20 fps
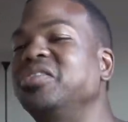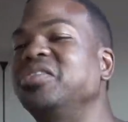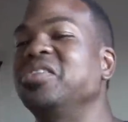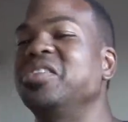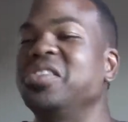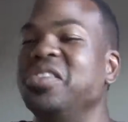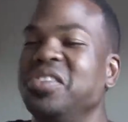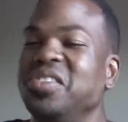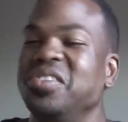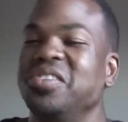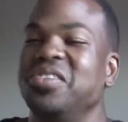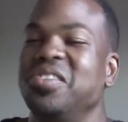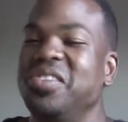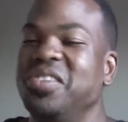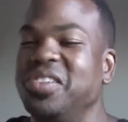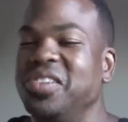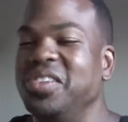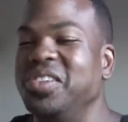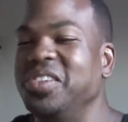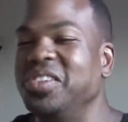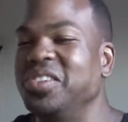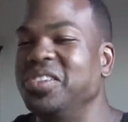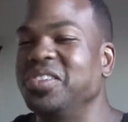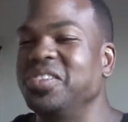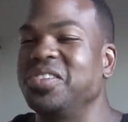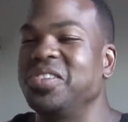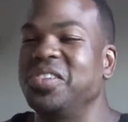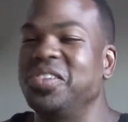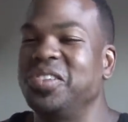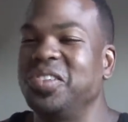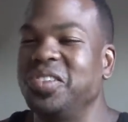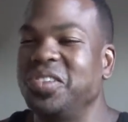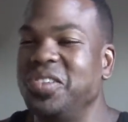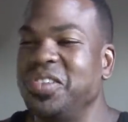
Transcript: Hey, hey.